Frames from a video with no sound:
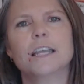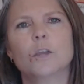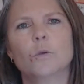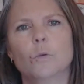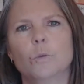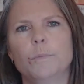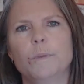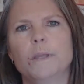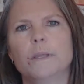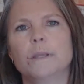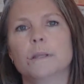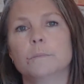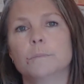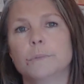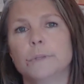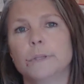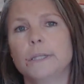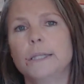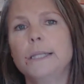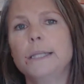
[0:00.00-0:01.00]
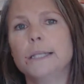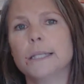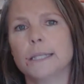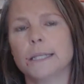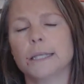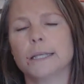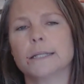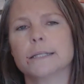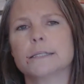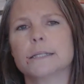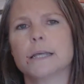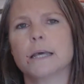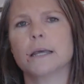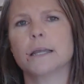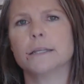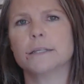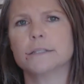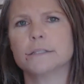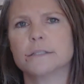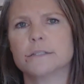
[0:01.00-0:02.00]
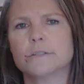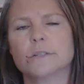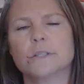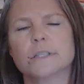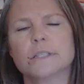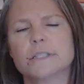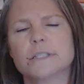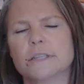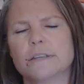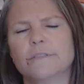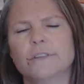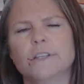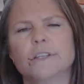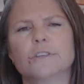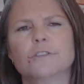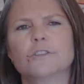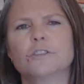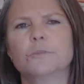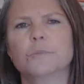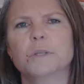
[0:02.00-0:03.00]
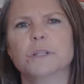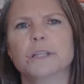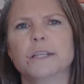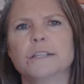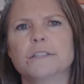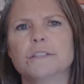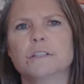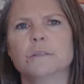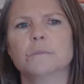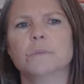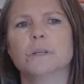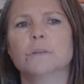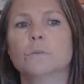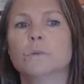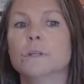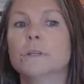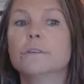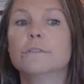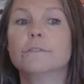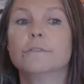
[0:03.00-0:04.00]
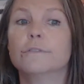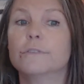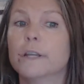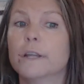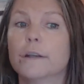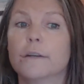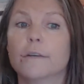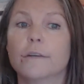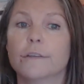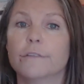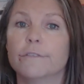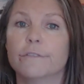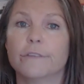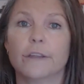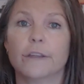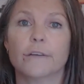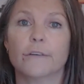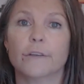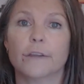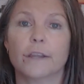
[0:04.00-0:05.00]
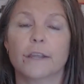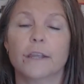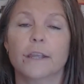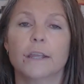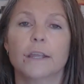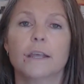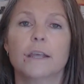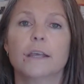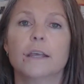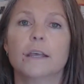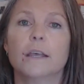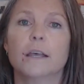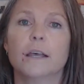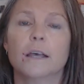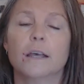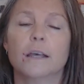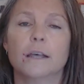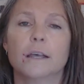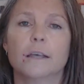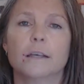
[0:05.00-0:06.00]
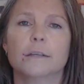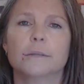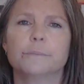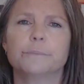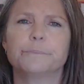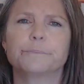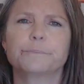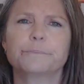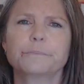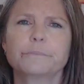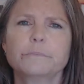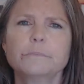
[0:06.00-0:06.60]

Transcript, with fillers: It will be completely at its highest during the seven year tribulation, but we're very, very um,